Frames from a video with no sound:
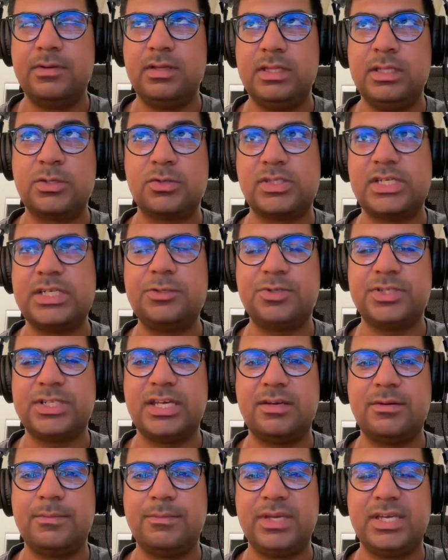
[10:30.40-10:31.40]
this was
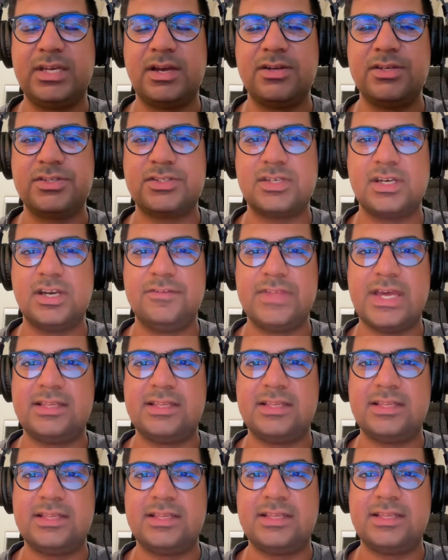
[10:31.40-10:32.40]
interesting because of
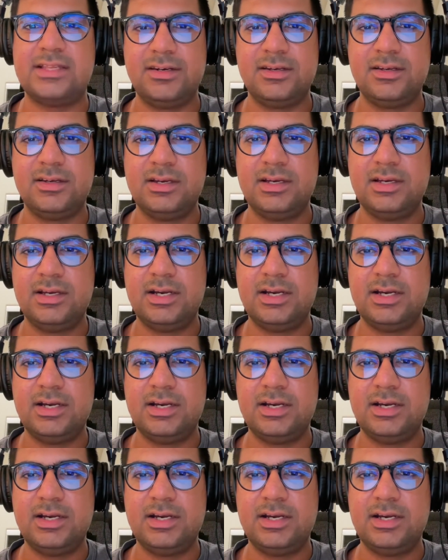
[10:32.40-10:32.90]
that line,